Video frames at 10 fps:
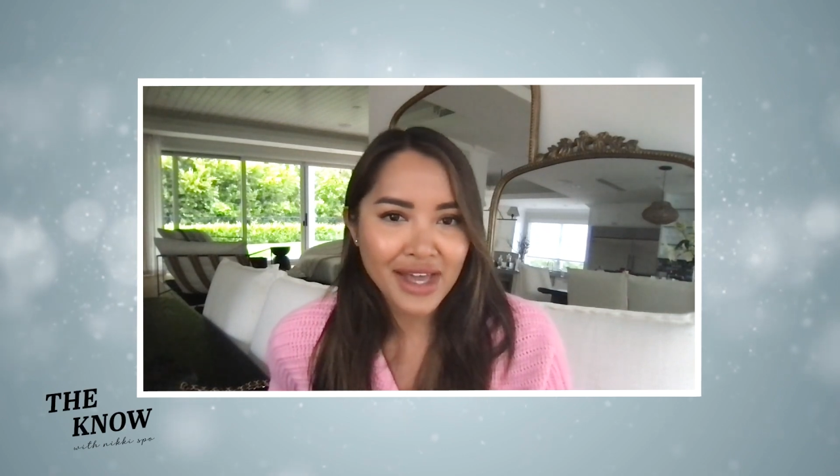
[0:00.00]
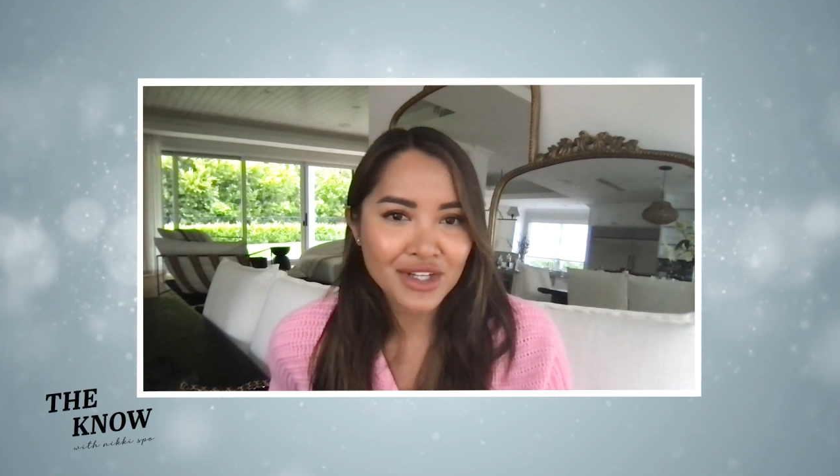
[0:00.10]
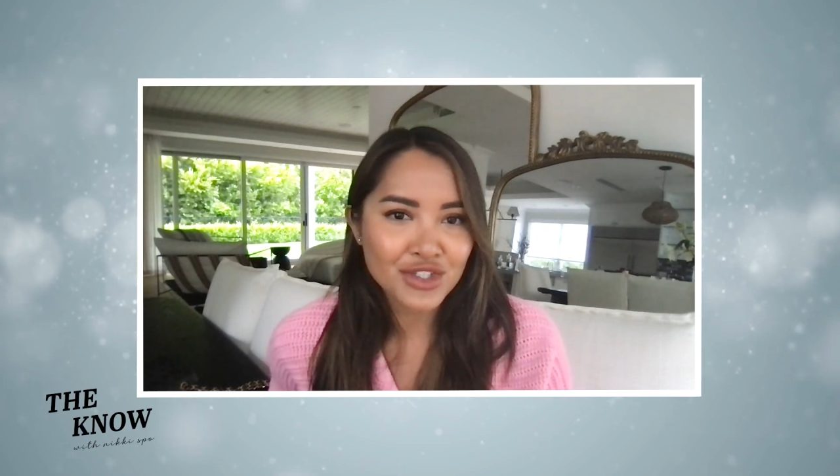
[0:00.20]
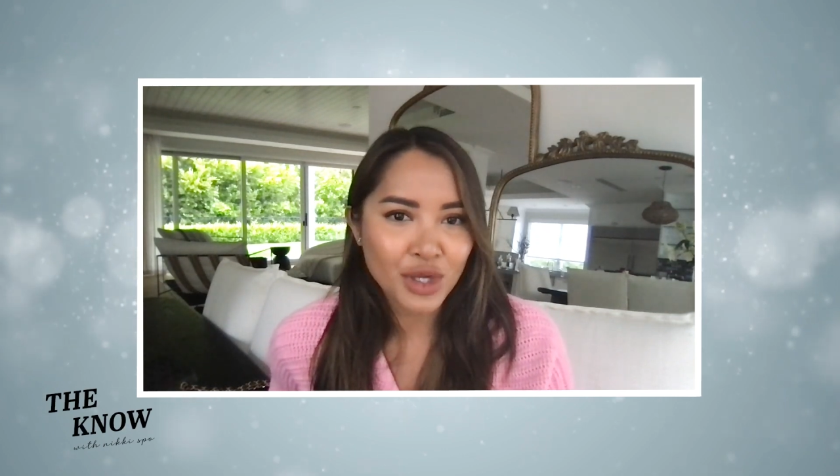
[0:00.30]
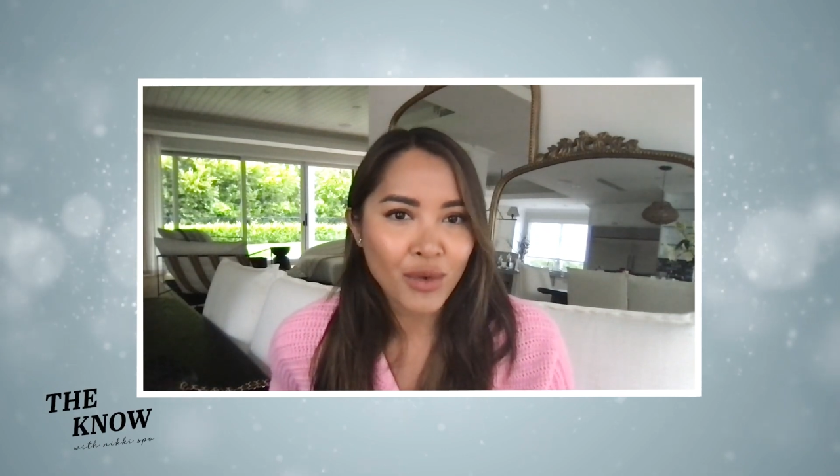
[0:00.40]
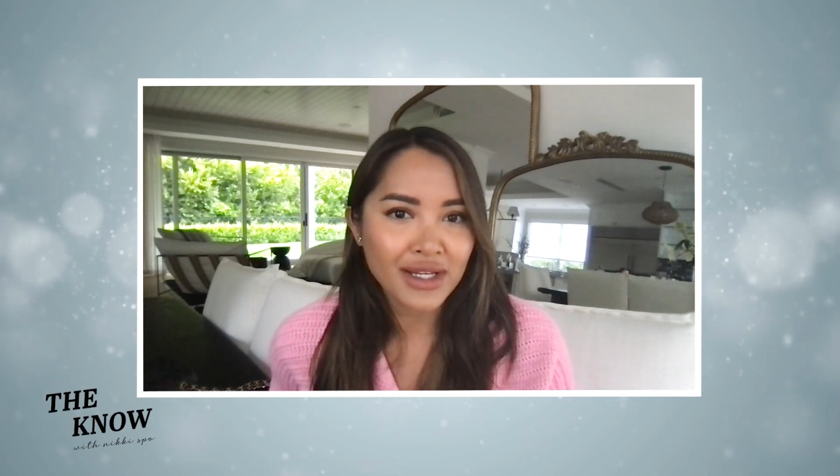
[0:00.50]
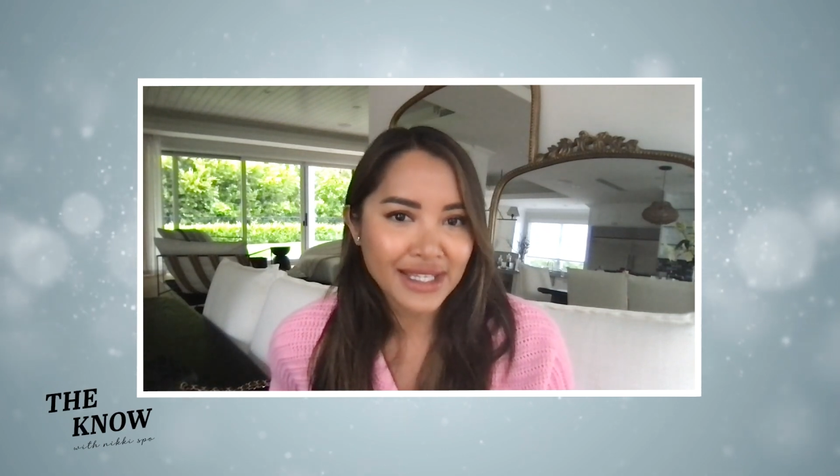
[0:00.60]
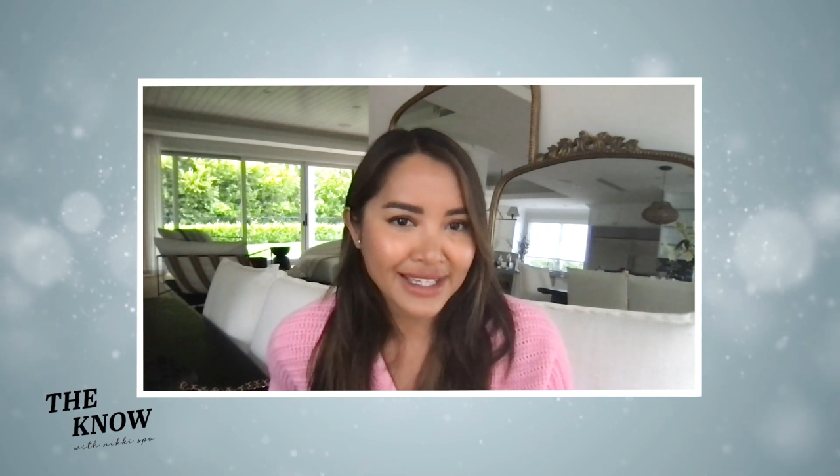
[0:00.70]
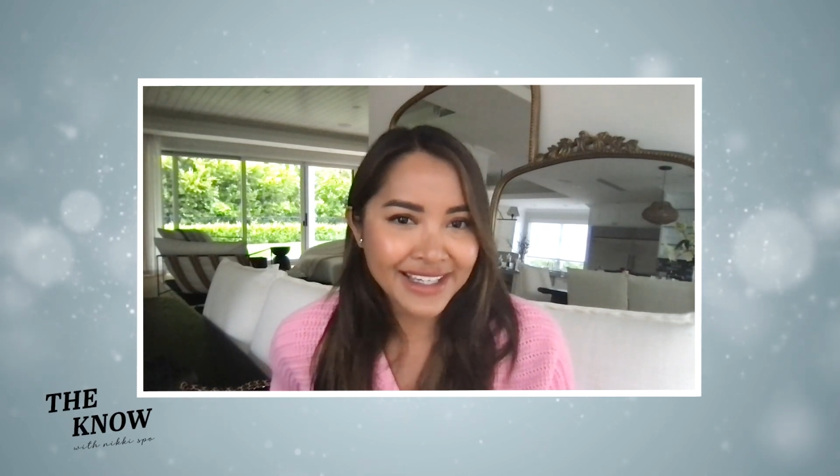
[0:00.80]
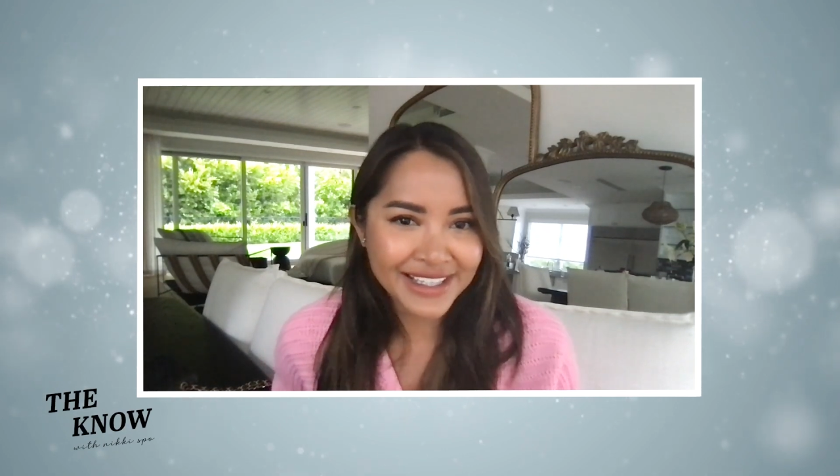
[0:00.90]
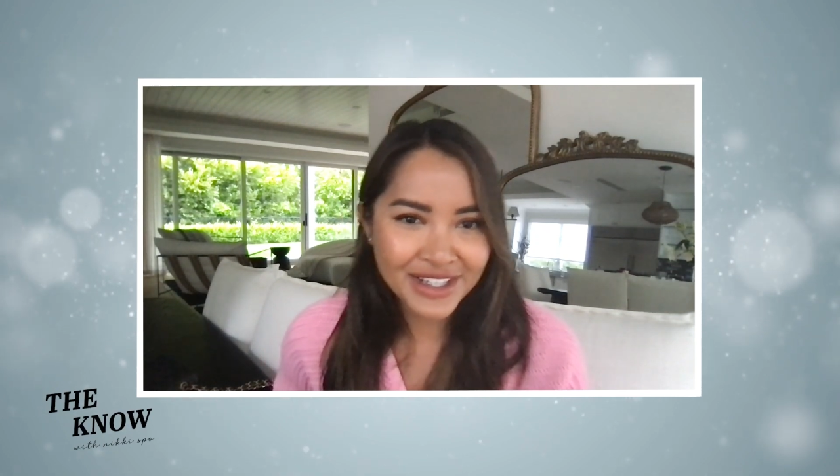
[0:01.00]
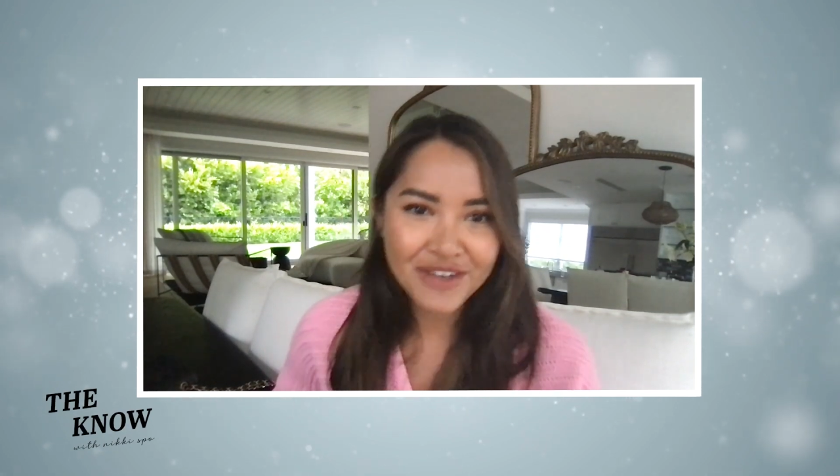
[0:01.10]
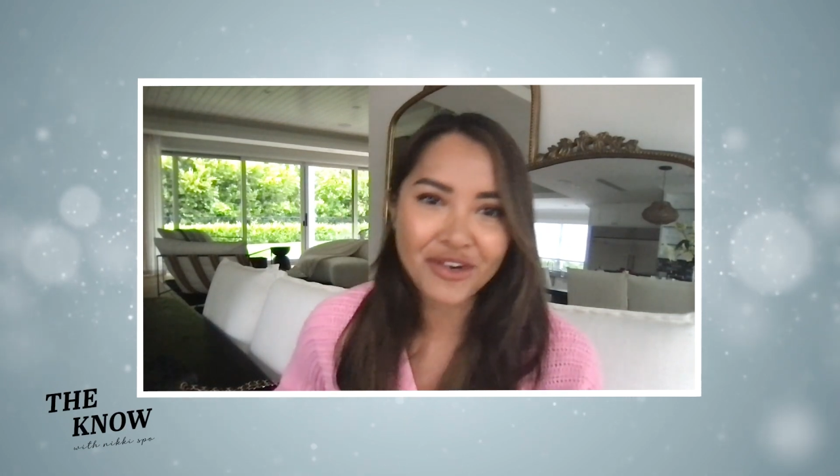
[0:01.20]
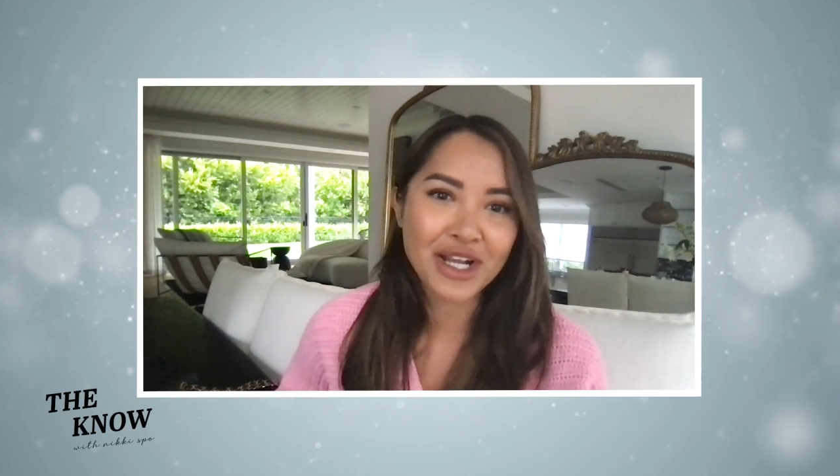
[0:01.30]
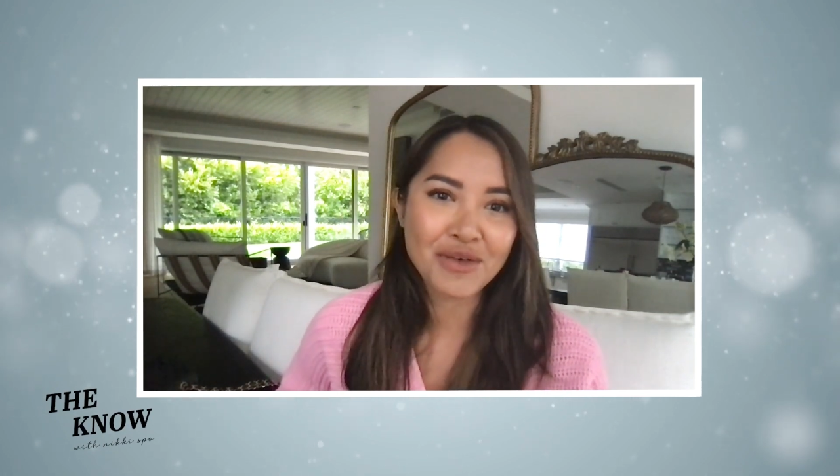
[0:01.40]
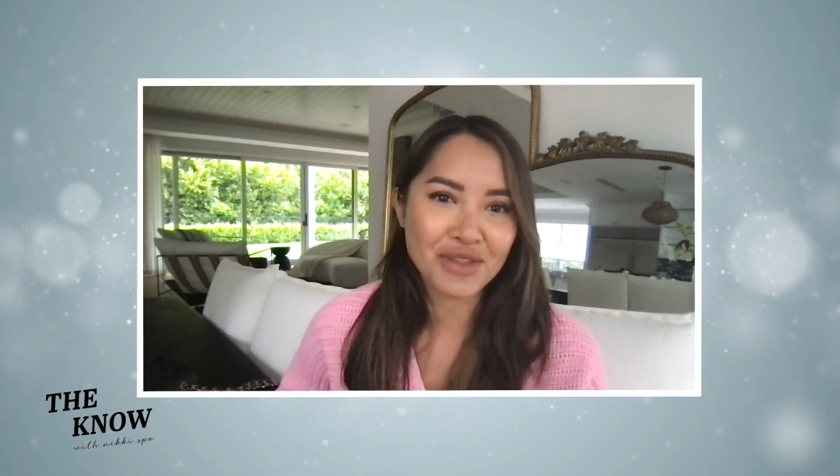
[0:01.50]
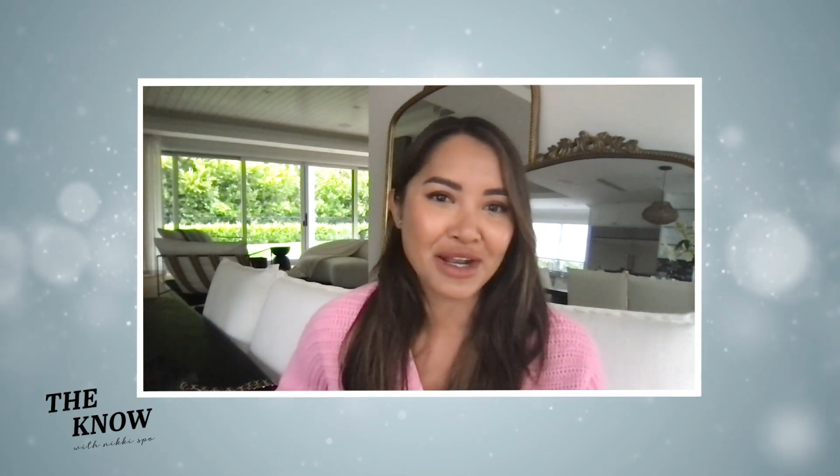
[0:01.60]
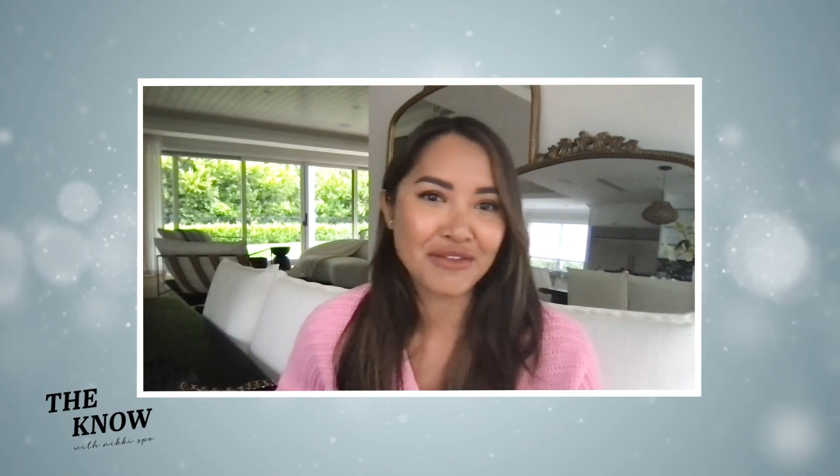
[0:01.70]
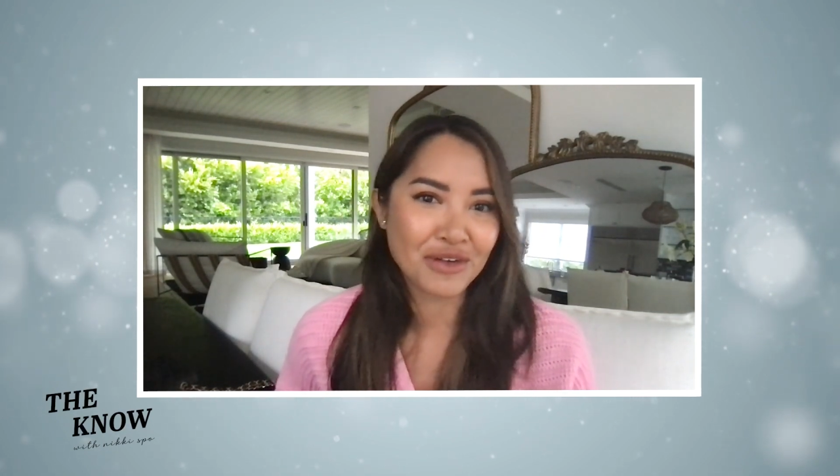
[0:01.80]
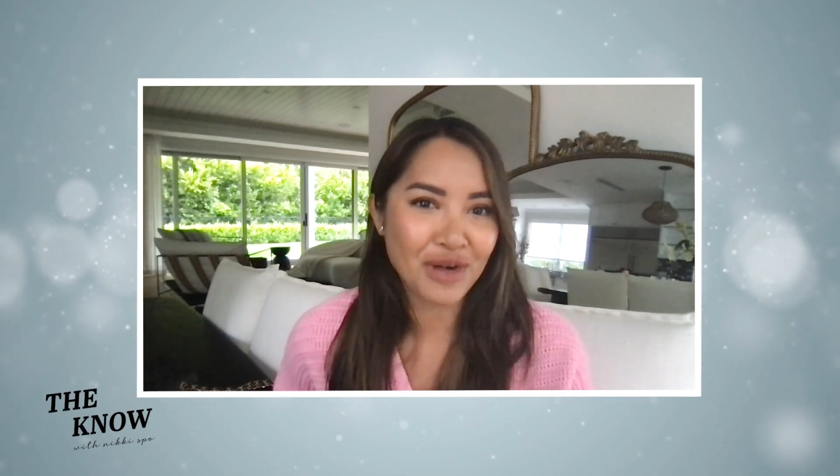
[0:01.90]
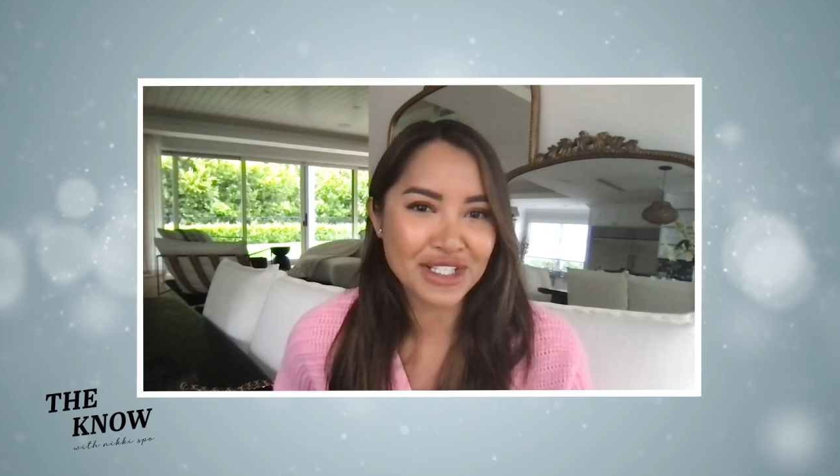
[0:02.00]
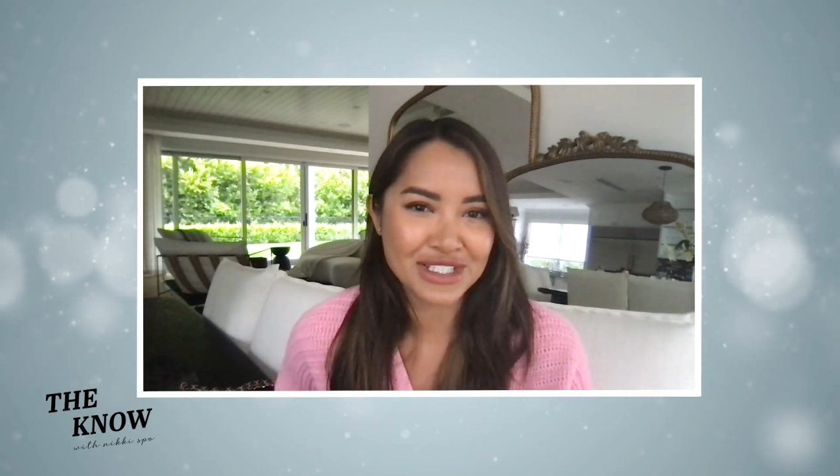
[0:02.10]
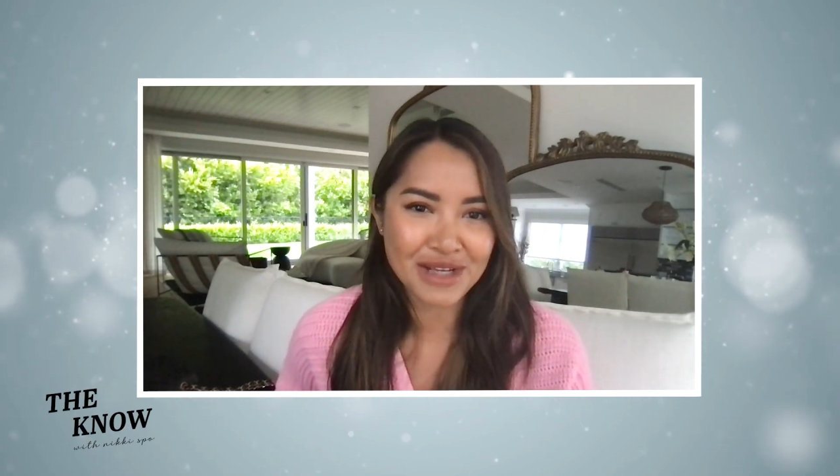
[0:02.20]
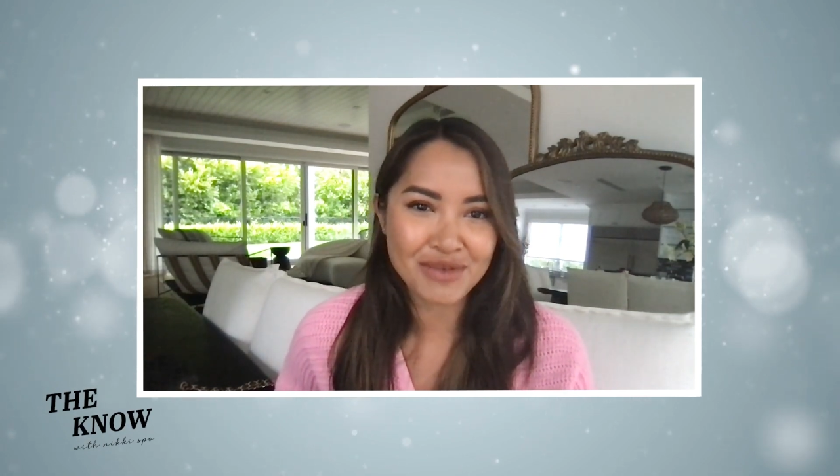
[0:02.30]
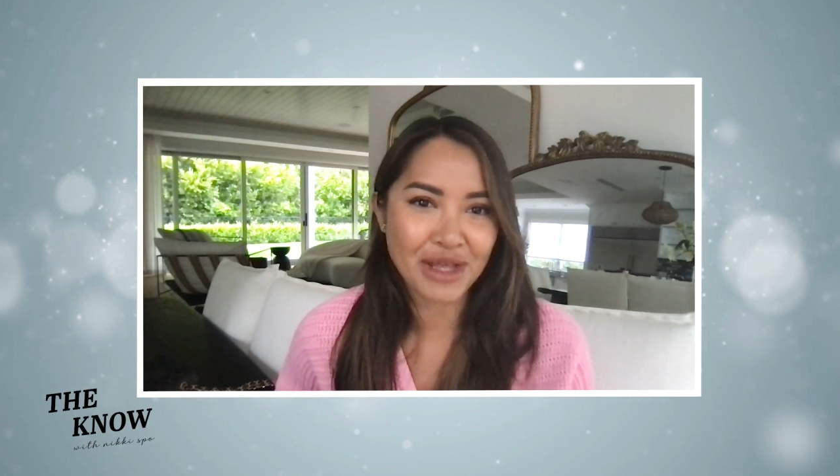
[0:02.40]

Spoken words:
They had a show on E for anyone that ever watched it,